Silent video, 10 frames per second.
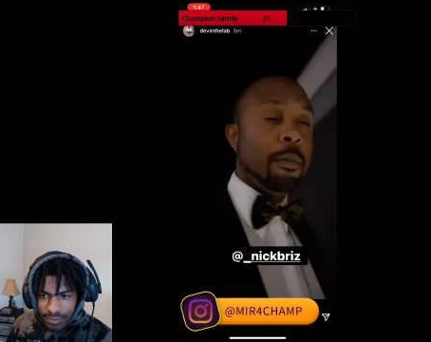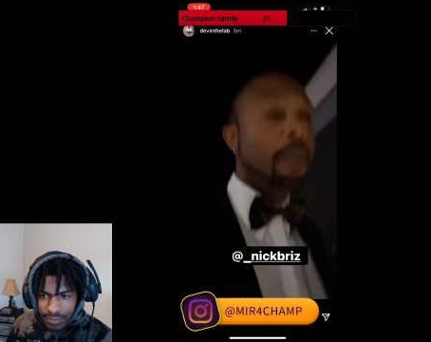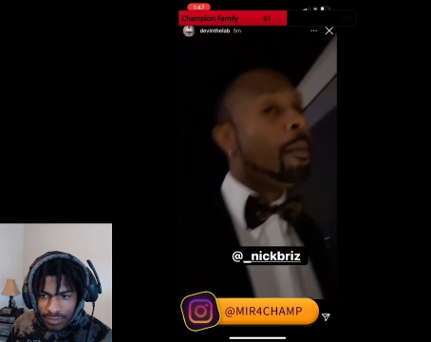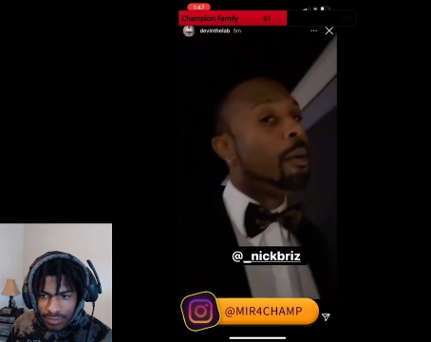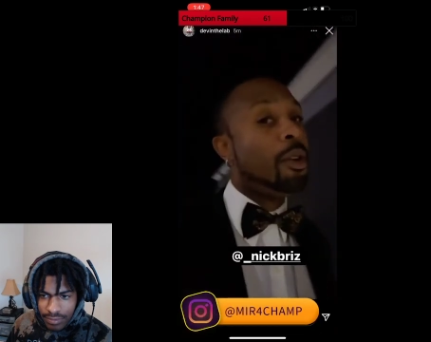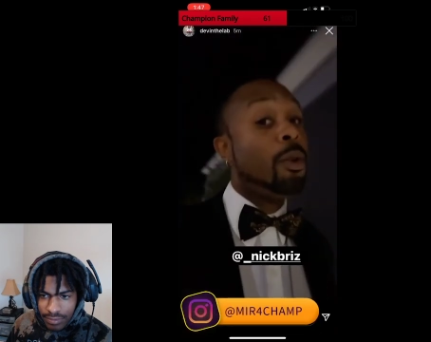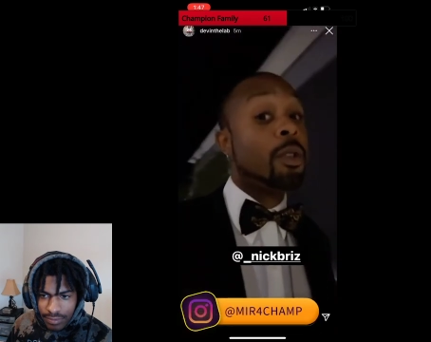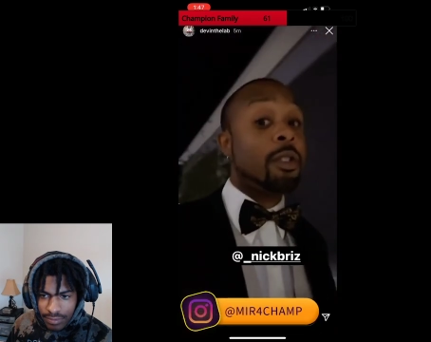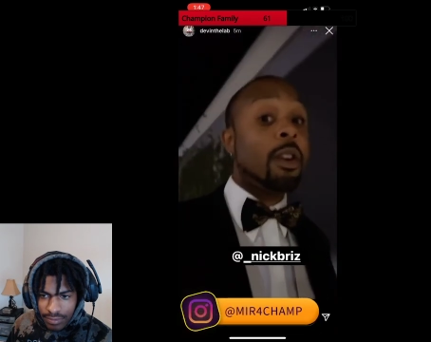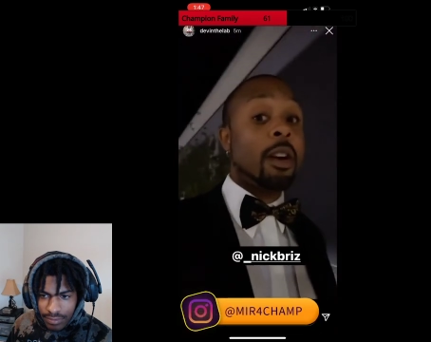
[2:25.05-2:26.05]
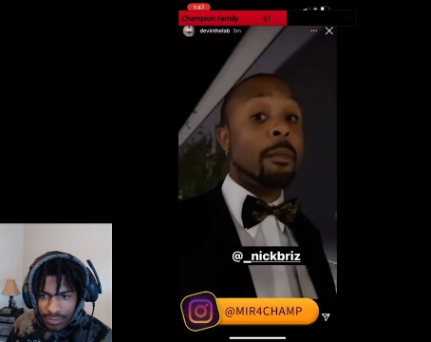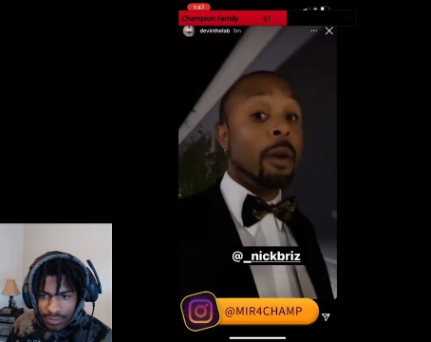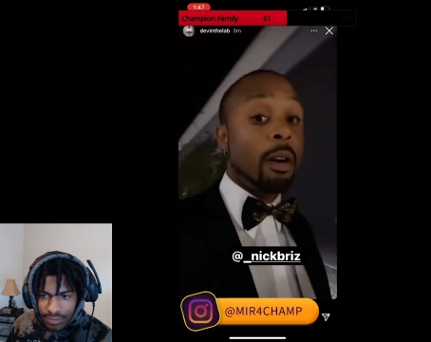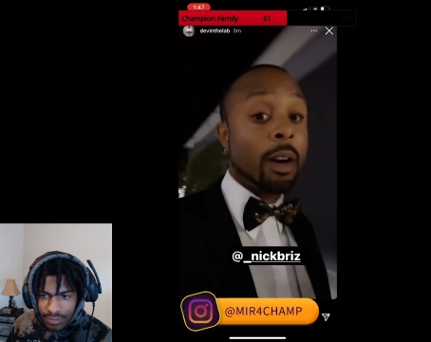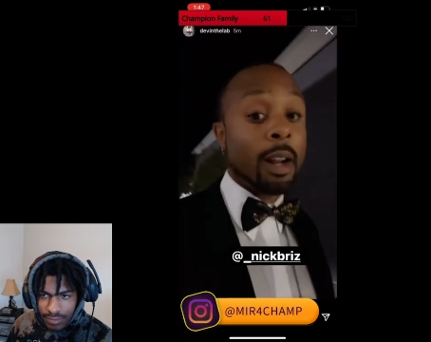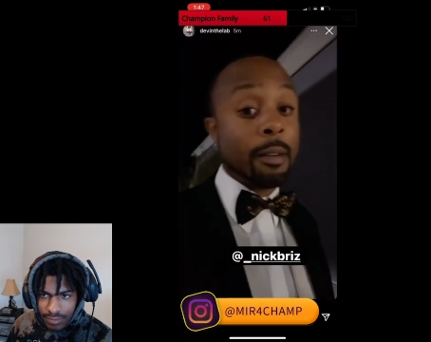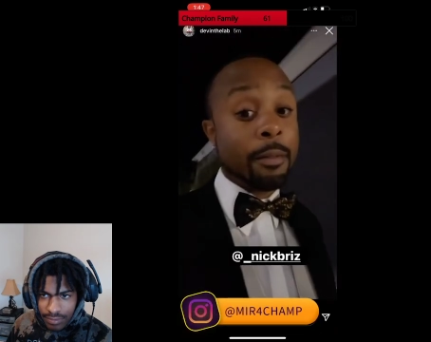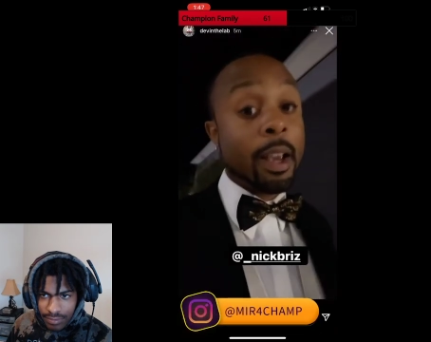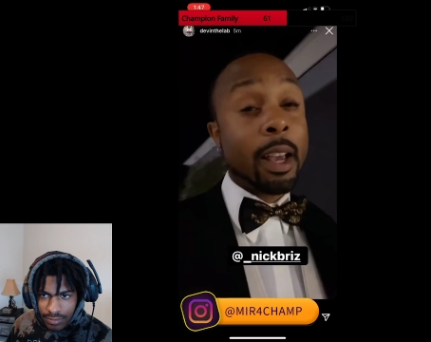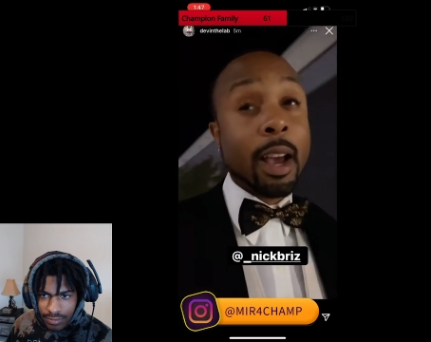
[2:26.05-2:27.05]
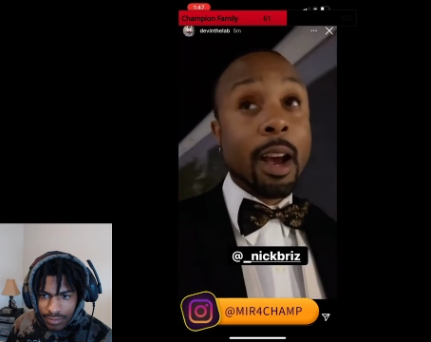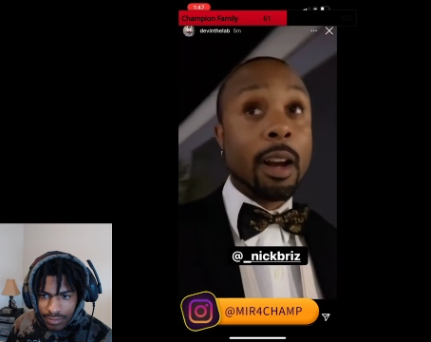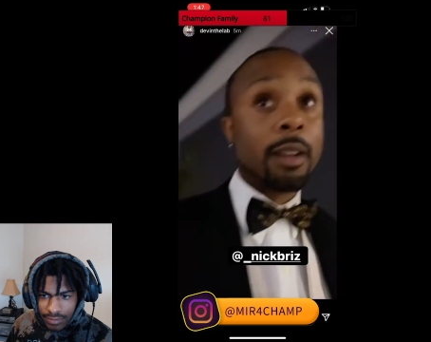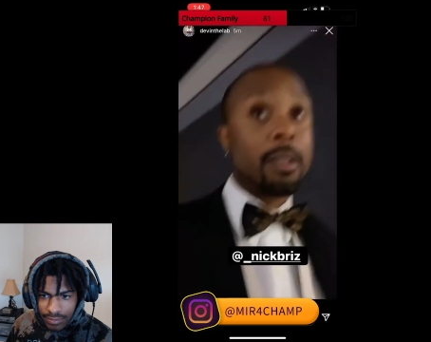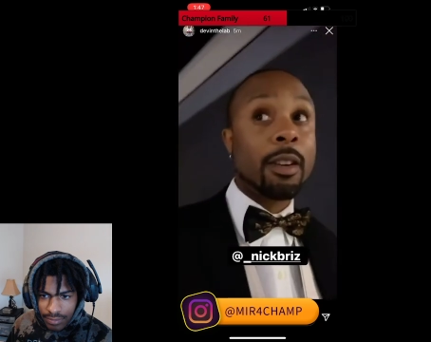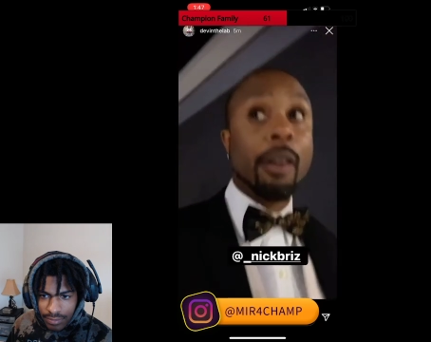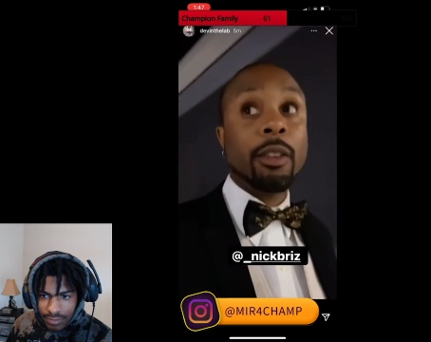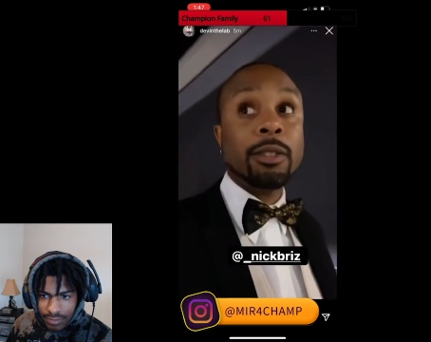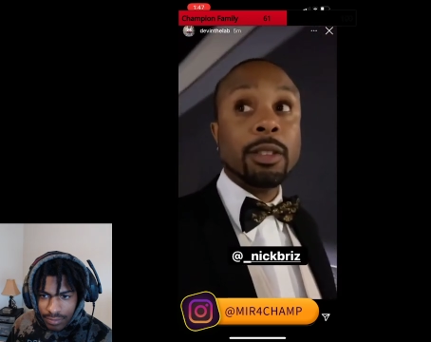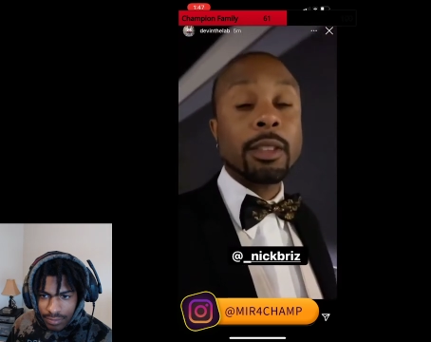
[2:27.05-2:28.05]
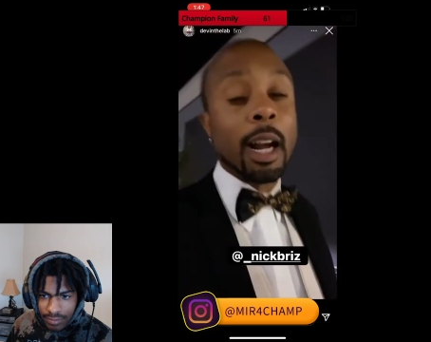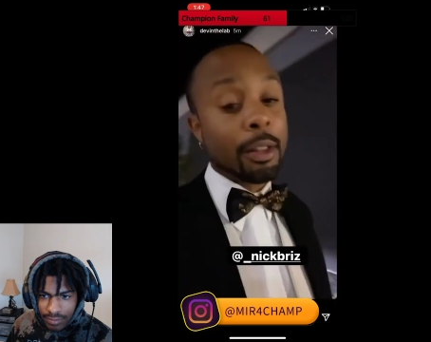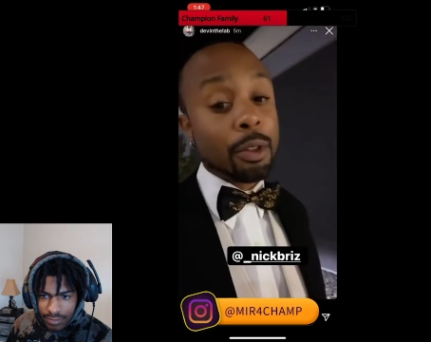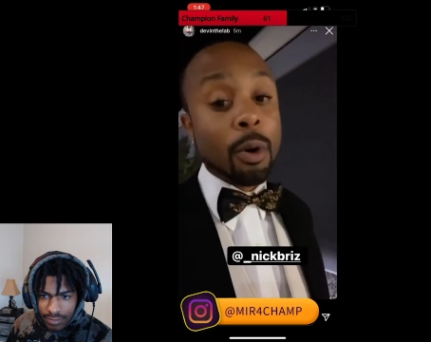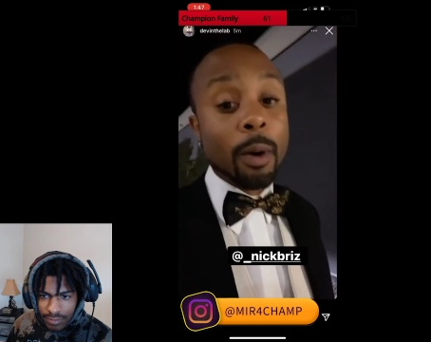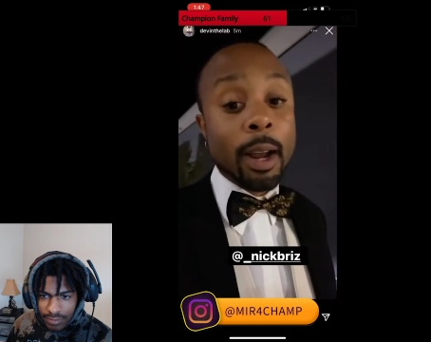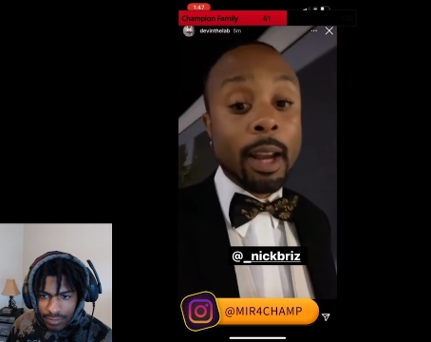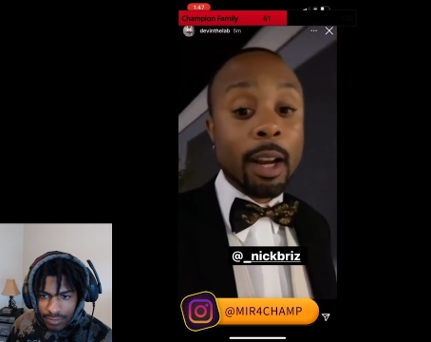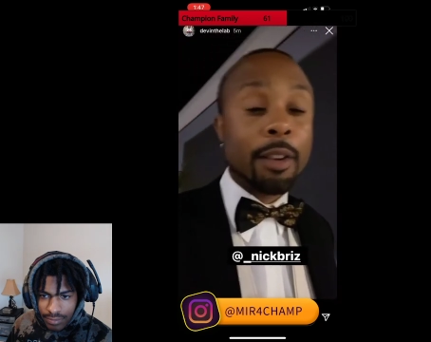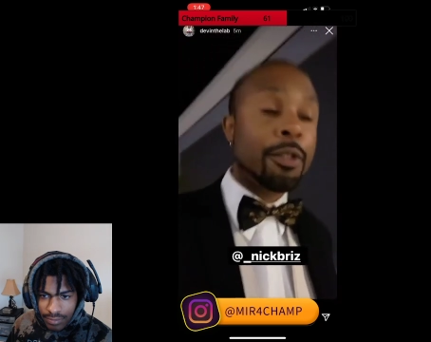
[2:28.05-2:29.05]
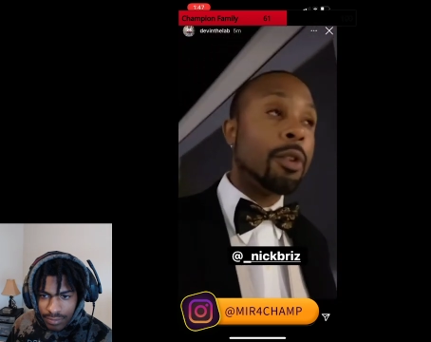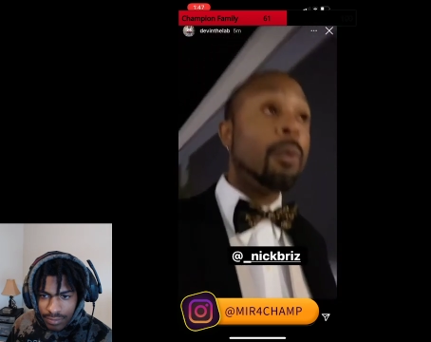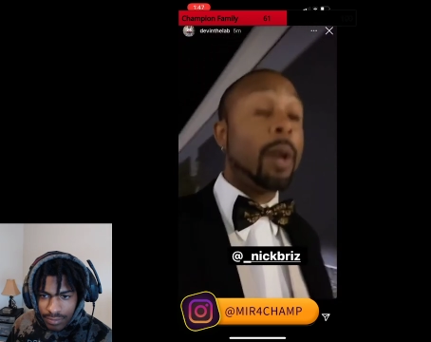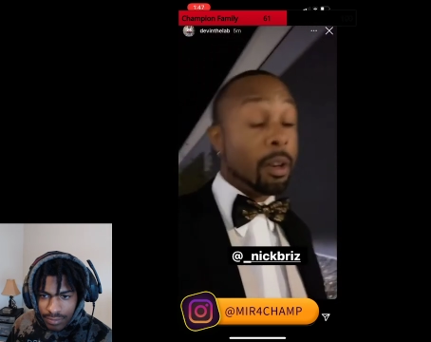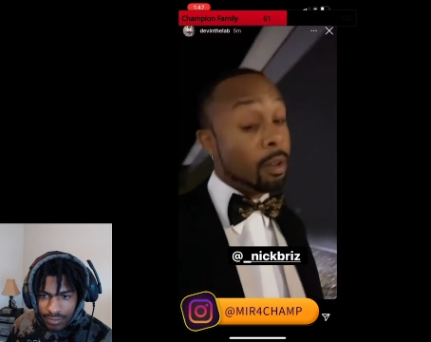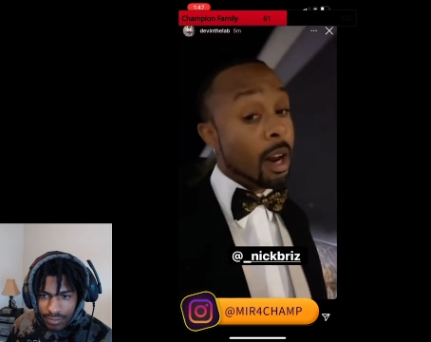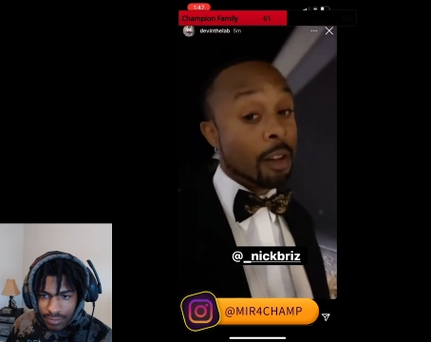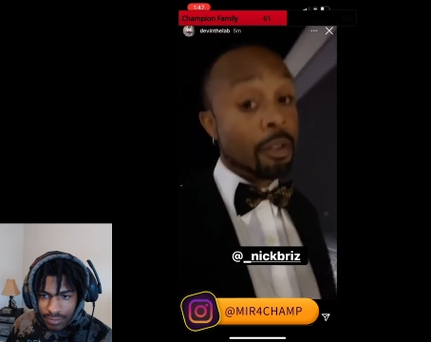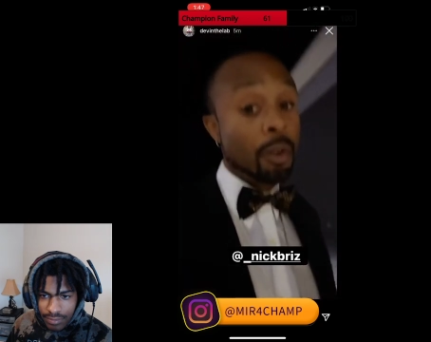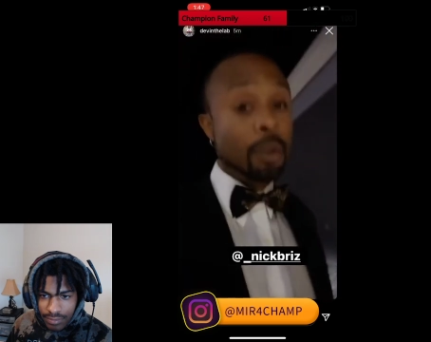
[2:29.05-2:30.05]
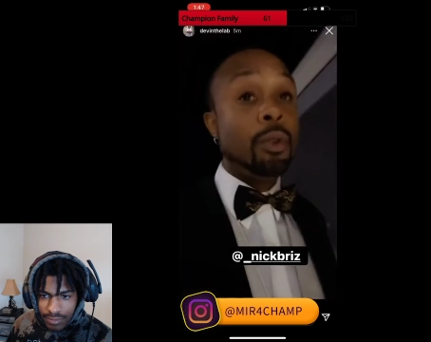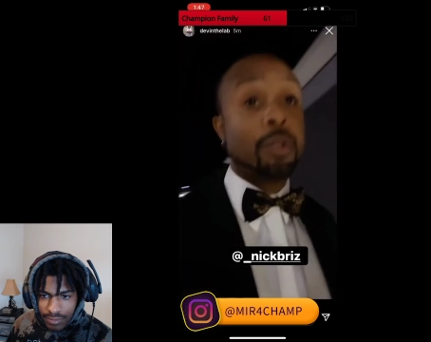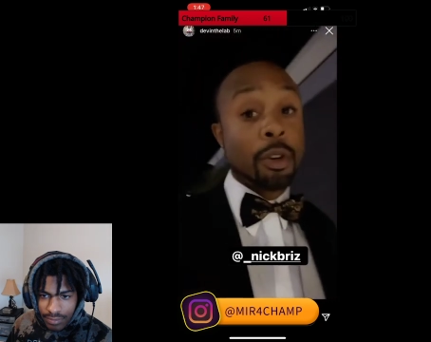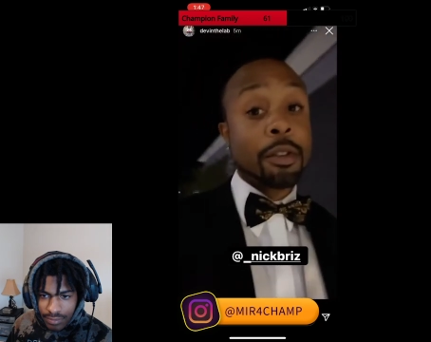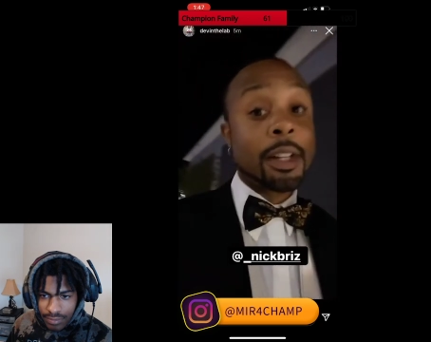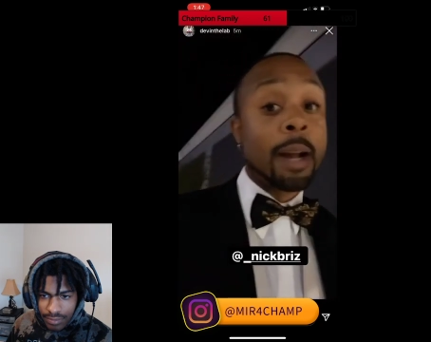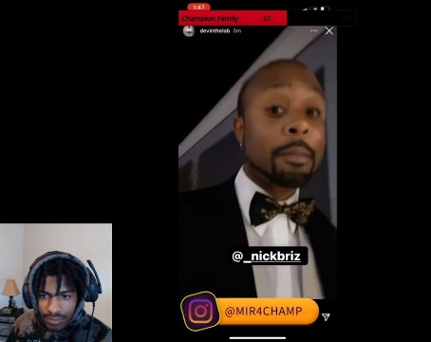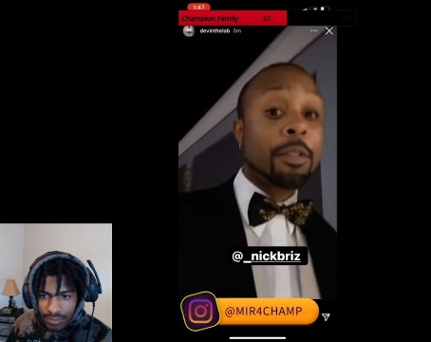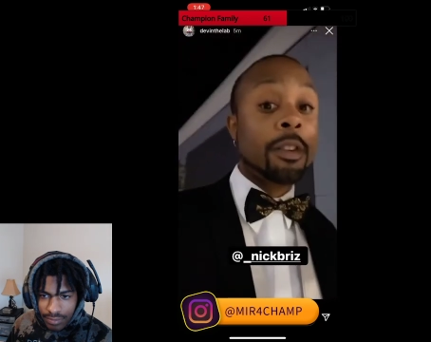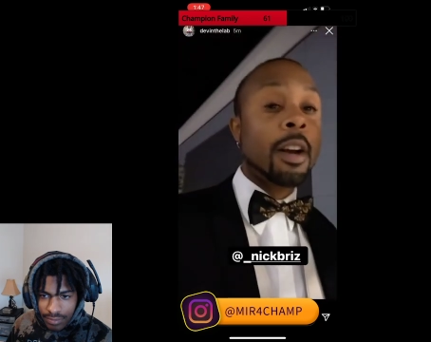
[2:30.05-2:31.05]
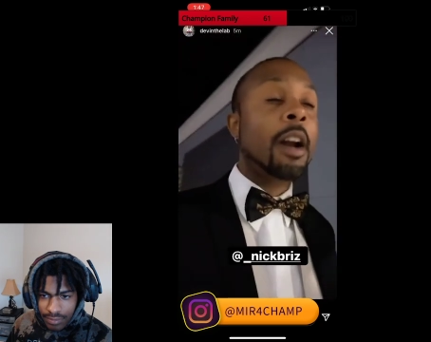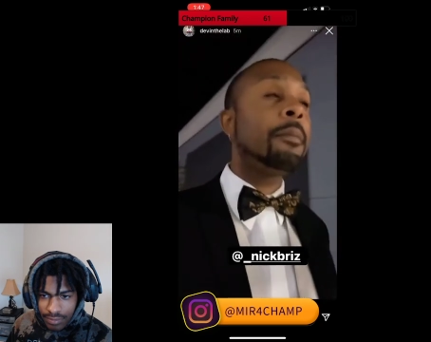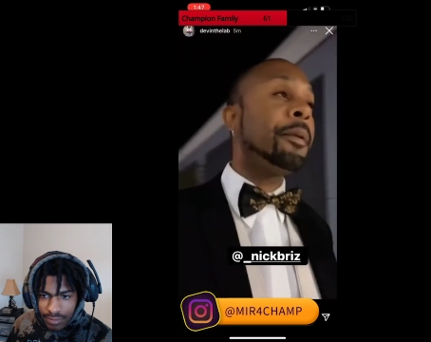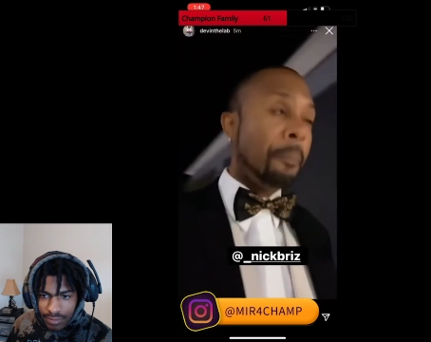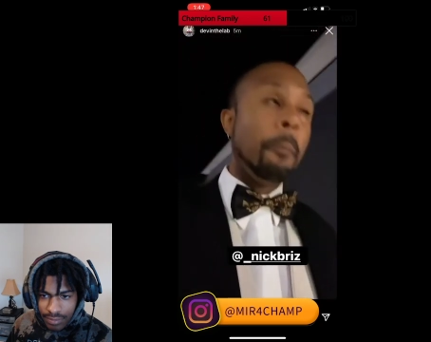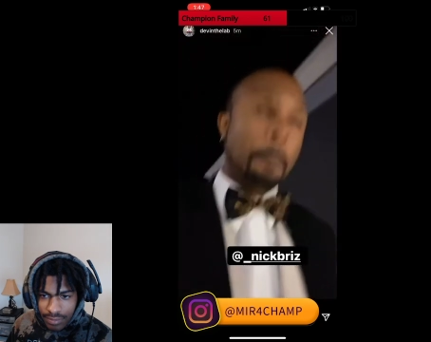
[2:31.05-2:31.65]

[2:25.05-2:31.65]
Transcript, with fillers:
Speaker 1: I remember you was talking about all that fake ass like throwing hands too. We could do that too. You was gonna slap the shit out of me.